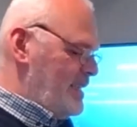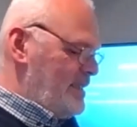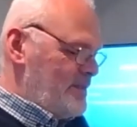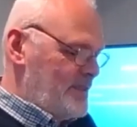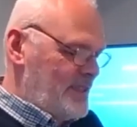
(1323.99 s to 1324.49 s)
now.
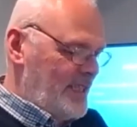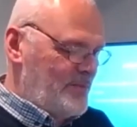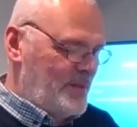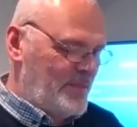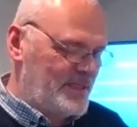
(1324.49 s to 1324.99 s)
She gave
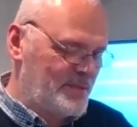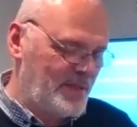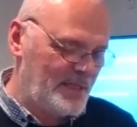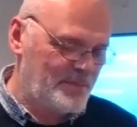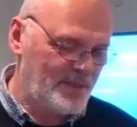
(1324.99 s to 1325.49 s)
me a piece of
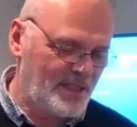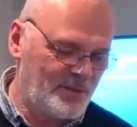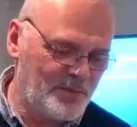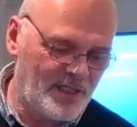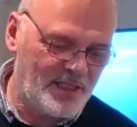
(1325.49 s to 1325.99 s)
paper. I,
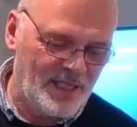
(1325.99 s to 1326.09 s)
w-